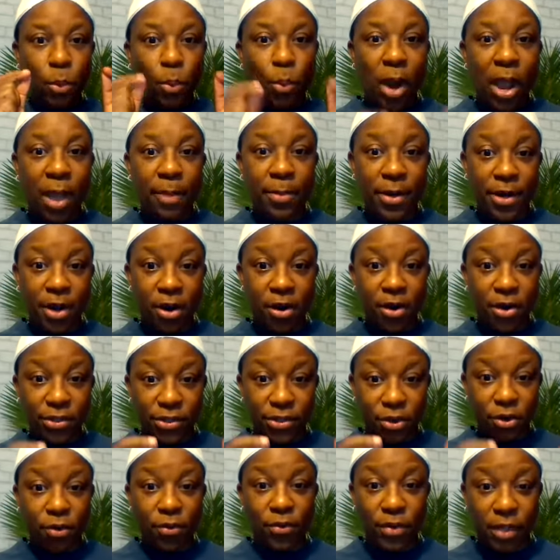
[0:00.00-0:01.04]

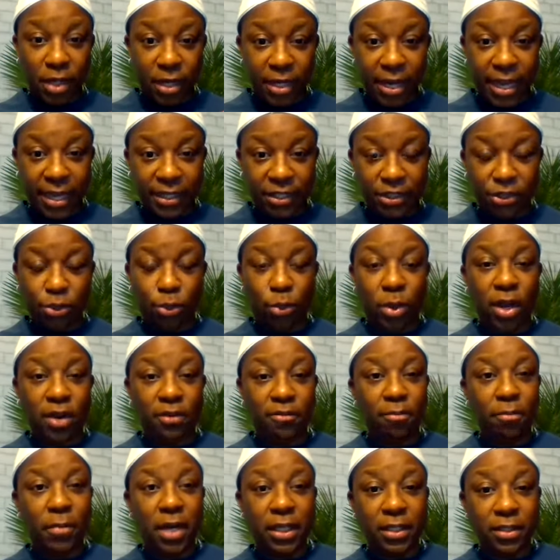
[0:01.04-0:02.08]
webinars over the next
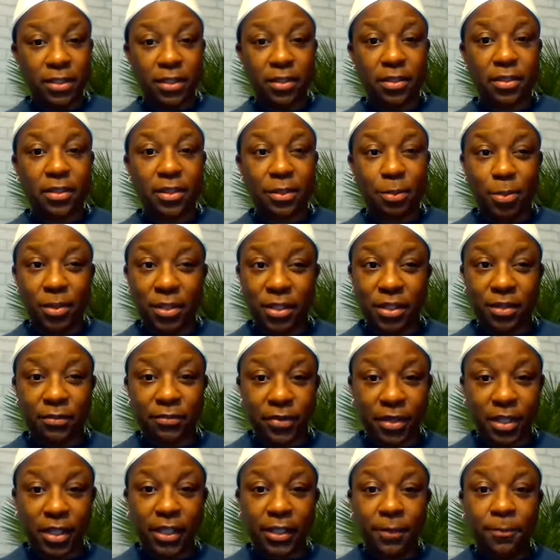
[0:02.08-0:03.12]
12 months
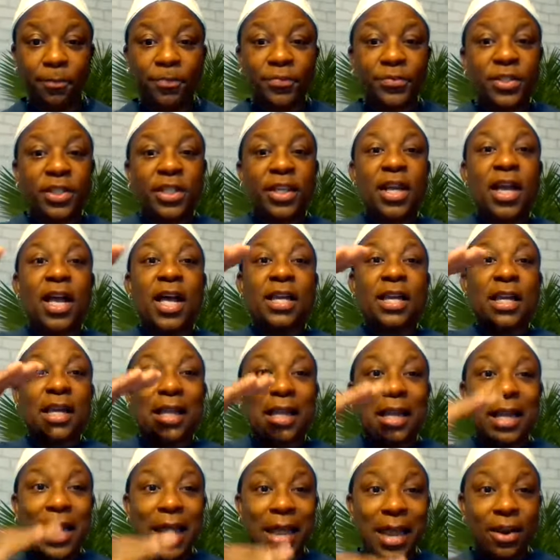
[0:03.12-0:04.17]
specifically to kind of
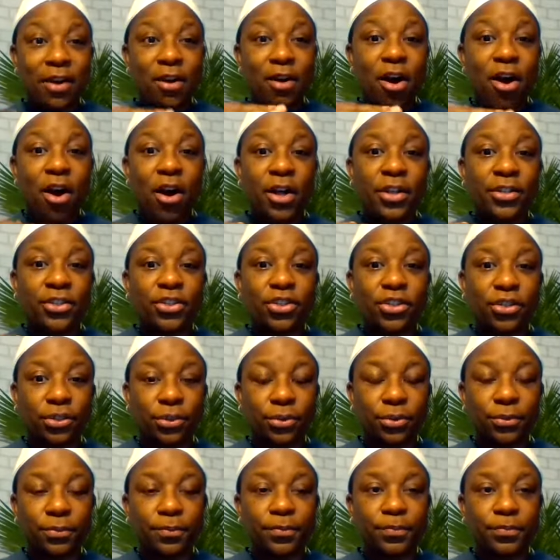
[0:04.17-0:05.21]
layer
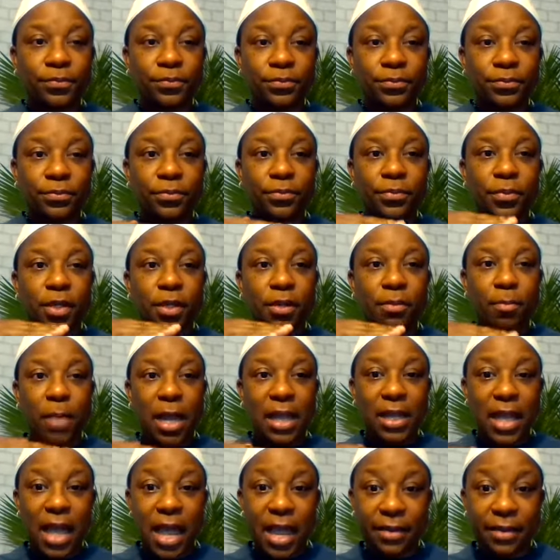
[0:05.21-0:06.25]
onto
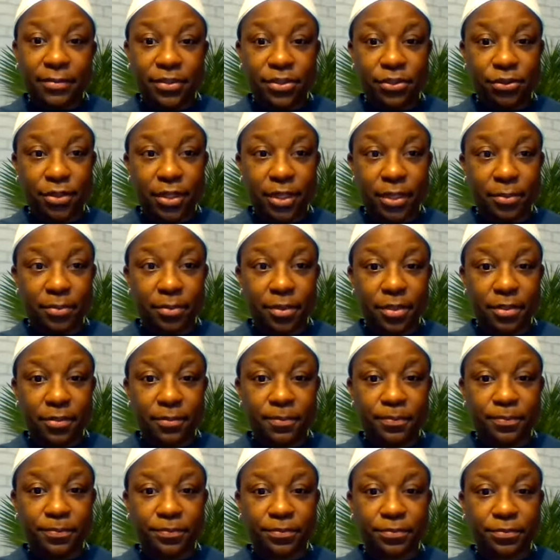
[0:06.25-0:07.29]
my live streams.